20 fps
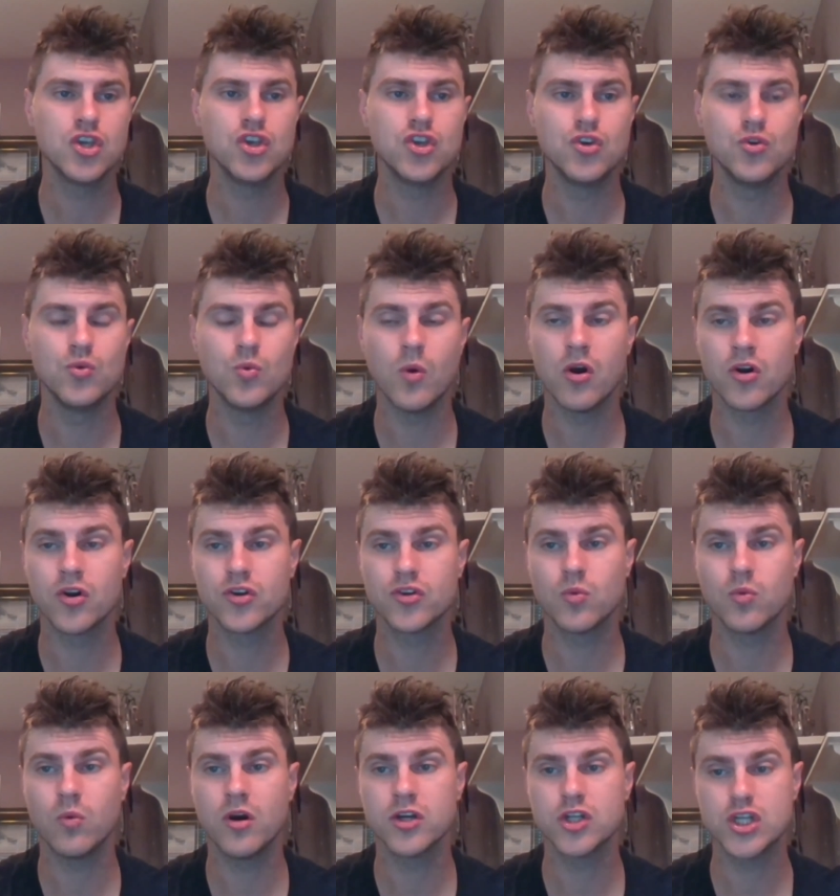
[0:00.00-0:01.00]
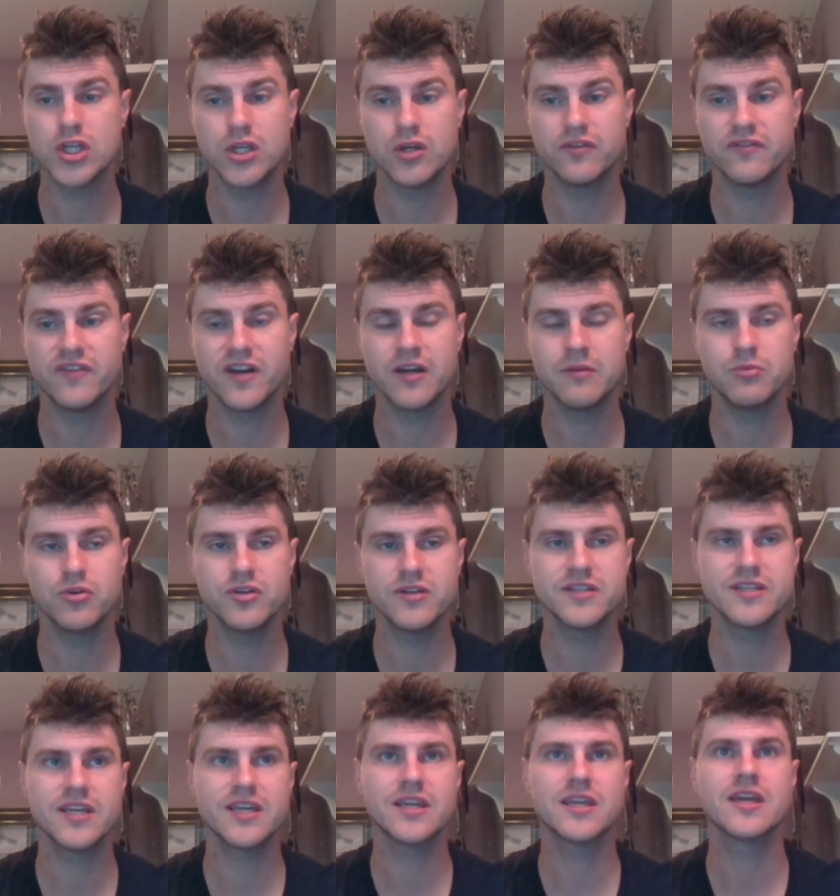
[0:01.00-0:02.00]
you aren't watching your fiber
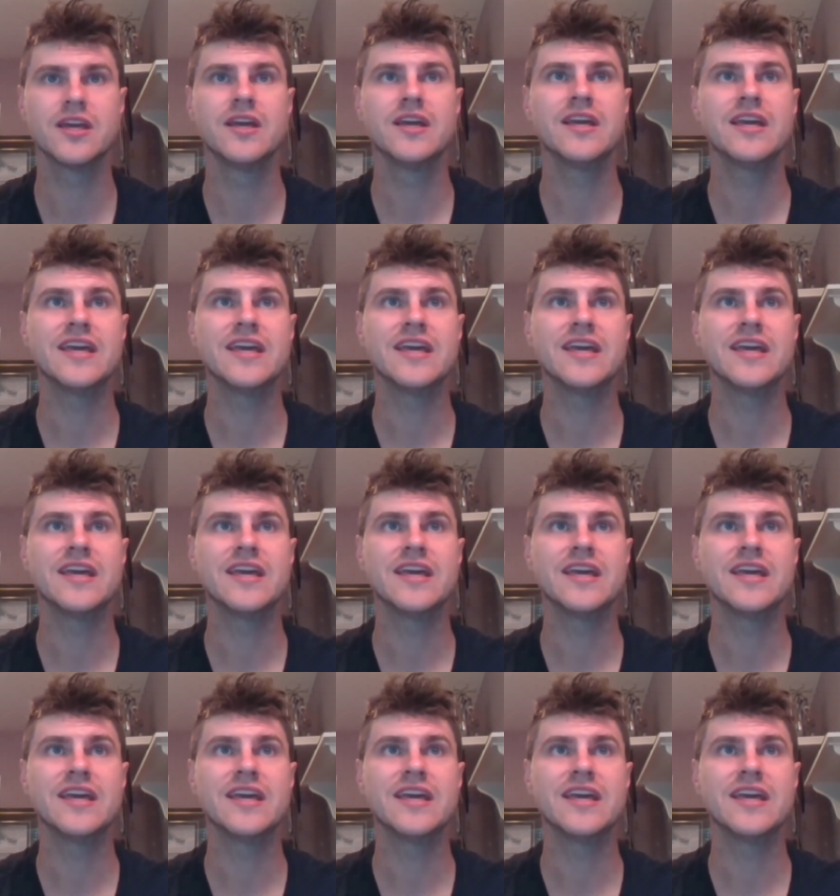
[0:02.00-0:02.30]
intake.